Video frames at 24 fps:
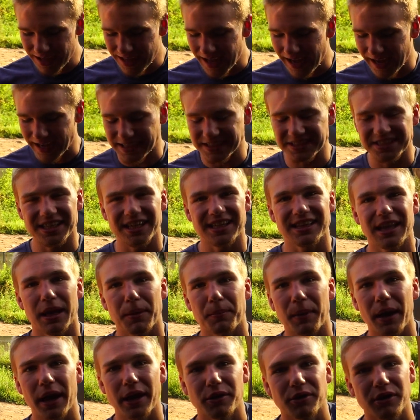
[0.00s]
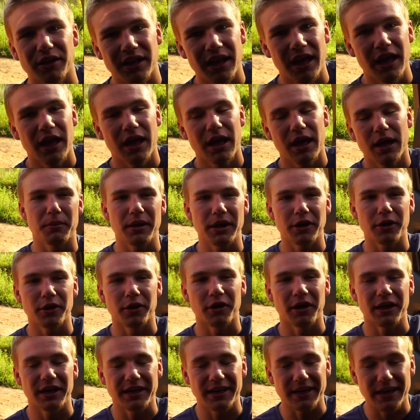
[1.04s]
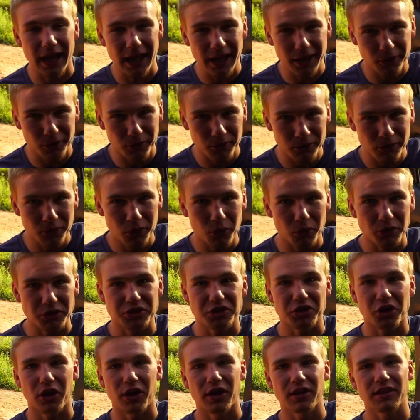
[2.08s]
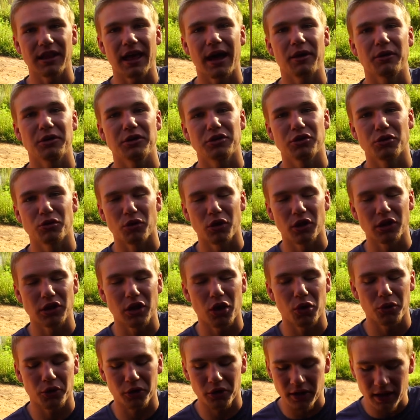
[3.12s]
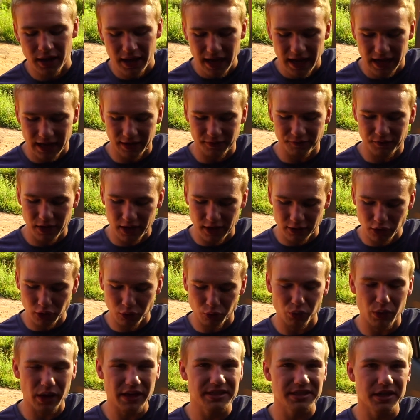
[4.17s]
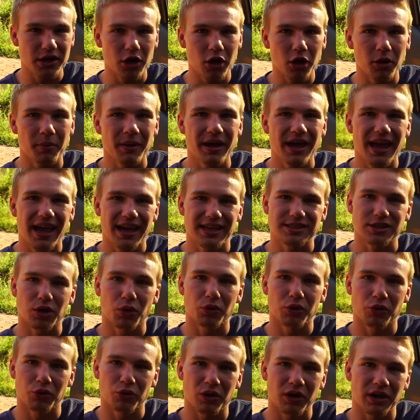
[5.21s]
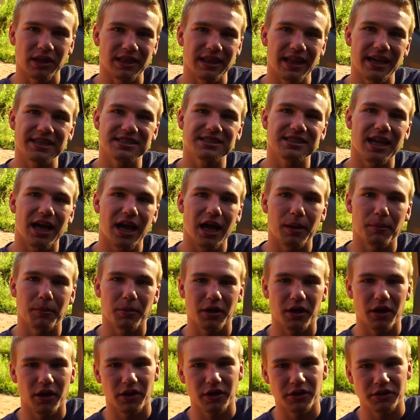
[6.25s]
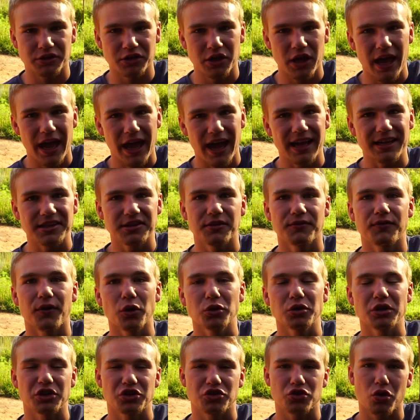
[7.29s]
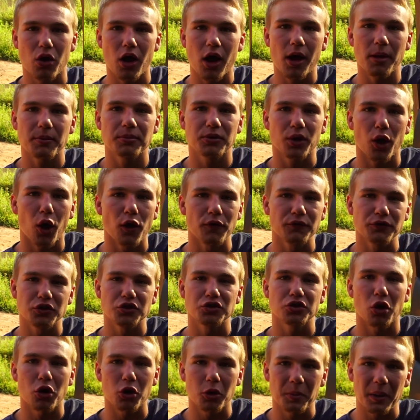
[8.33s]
I can set that battery meter down, which is going to allow it to run longer. And if I raise it up, it's going to run less time, because as the voltage drops off the starter